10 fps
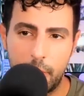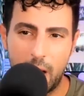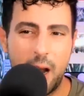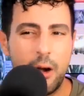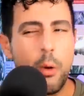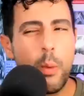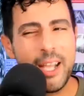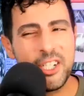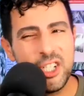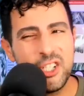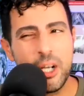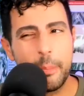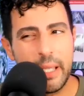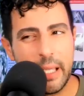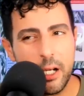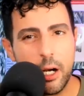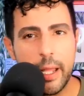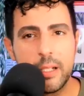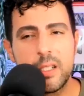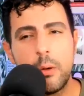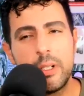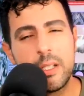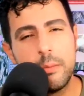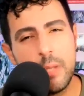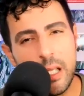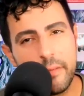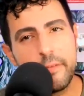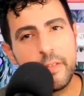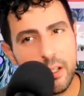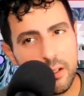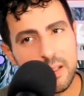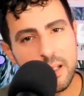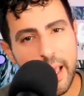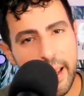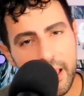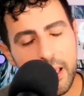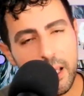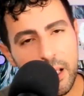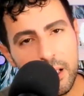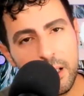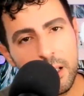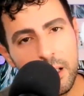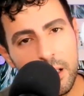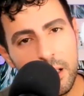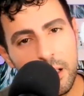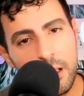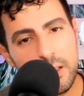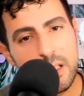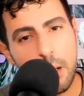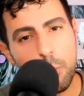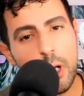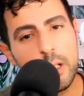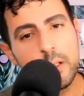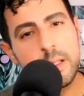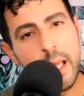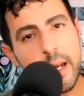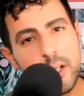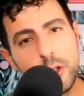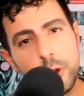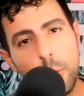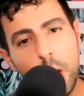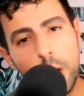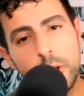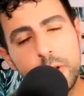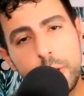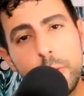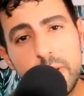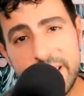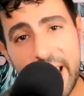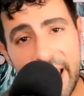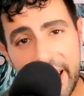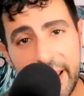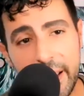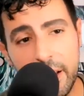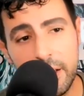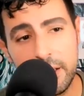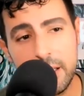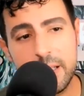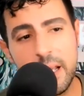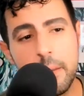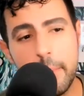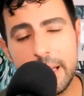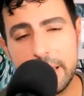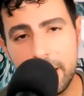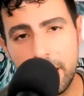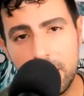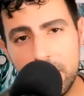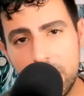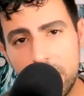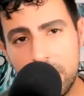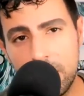And I don't know why she's jumping in on it. So it, to me, it feels like someone said it to her to say, to send a message.